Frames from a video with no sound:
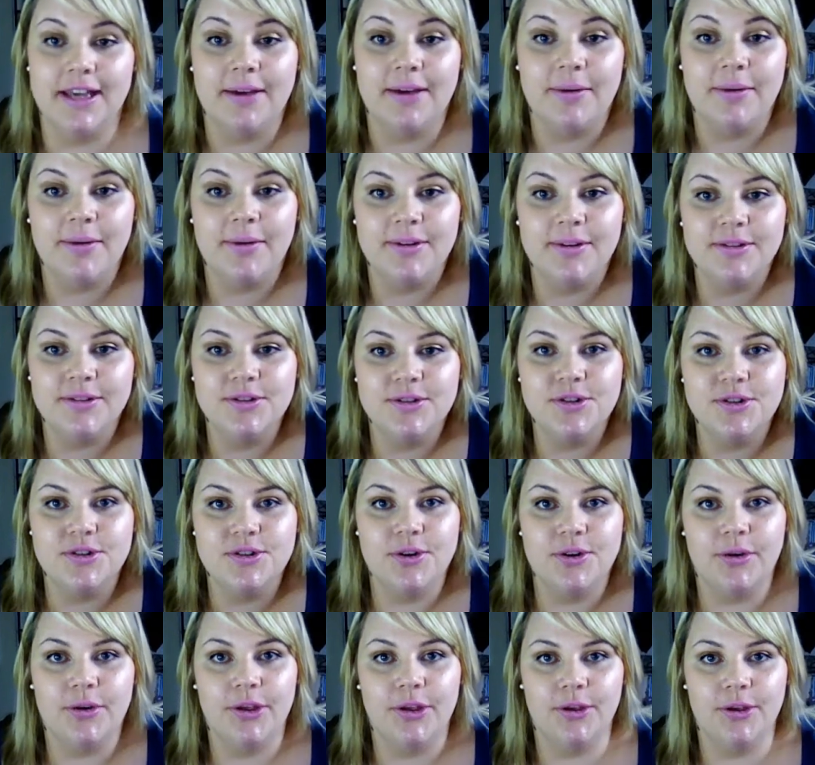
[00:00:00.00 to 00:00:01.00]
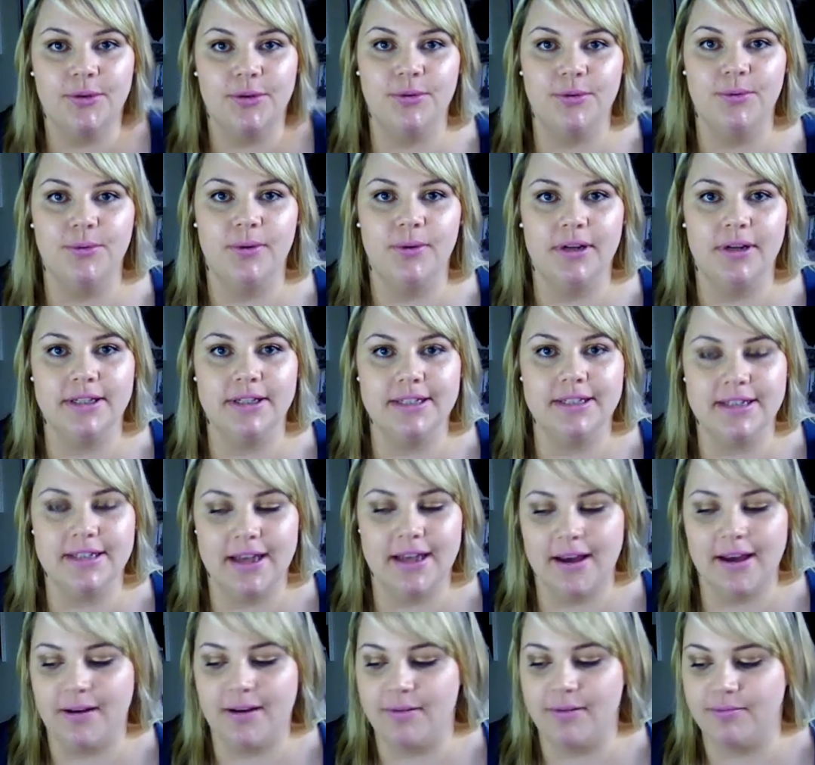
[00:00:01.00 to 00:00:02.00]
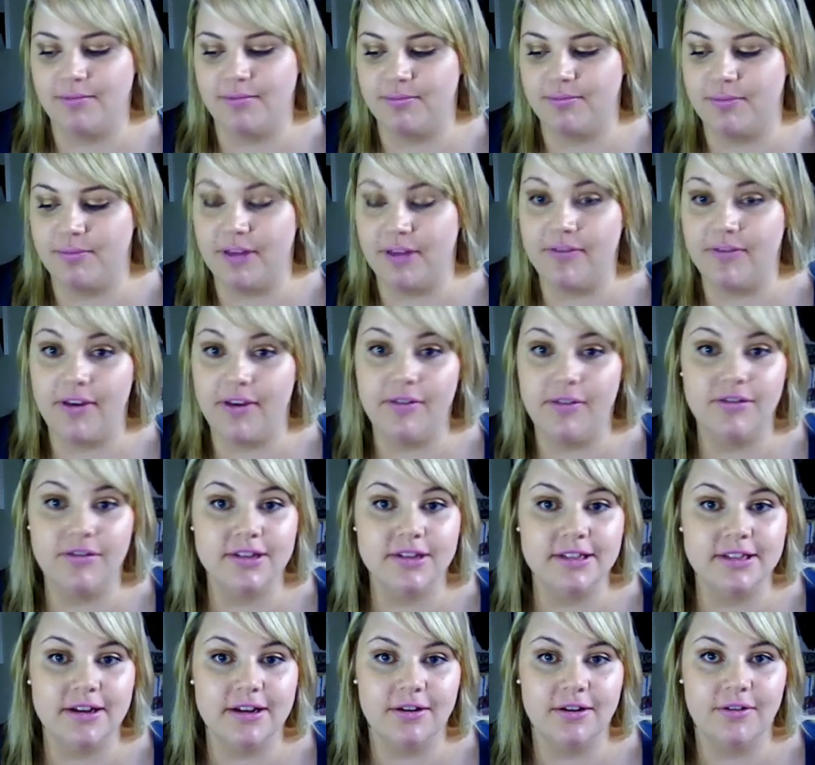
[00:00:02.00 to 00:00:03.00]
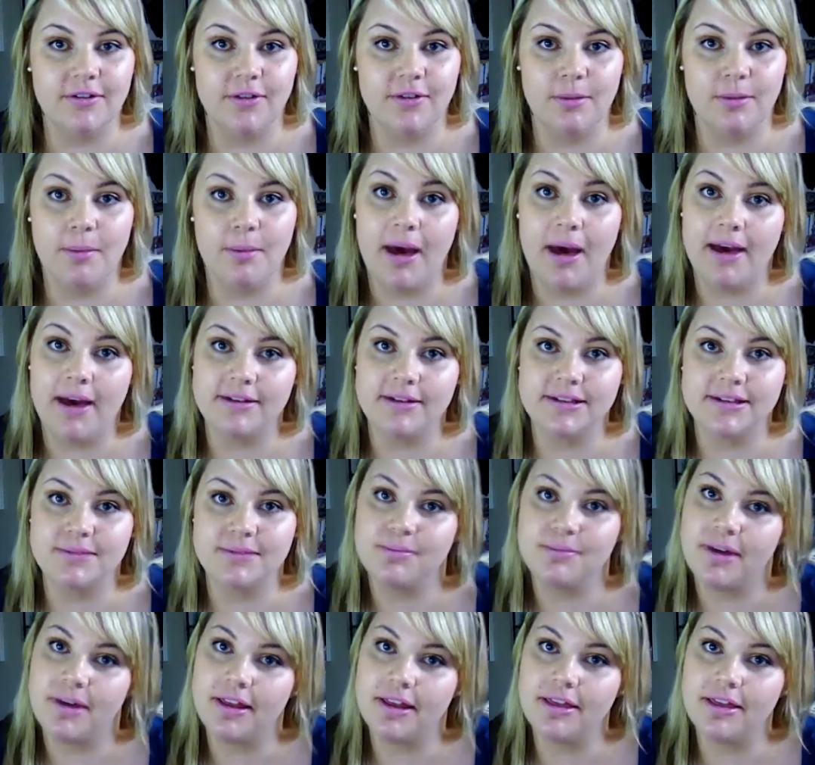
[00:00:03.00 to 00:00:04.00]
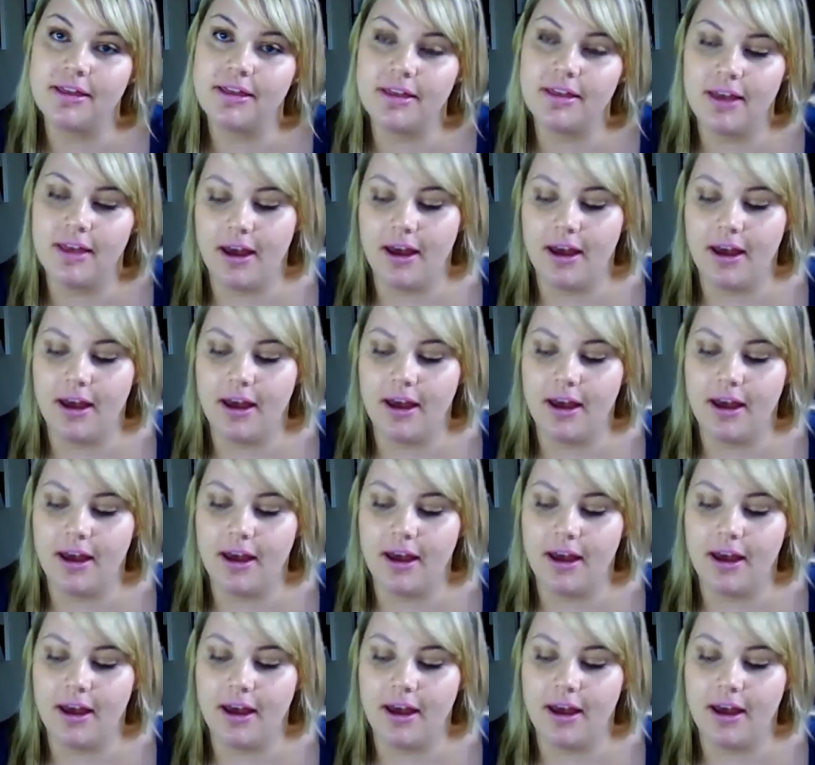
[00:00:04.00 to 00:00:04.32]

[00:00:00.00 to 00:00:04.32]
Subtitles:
I'm going to show you what my favorites are of the past month.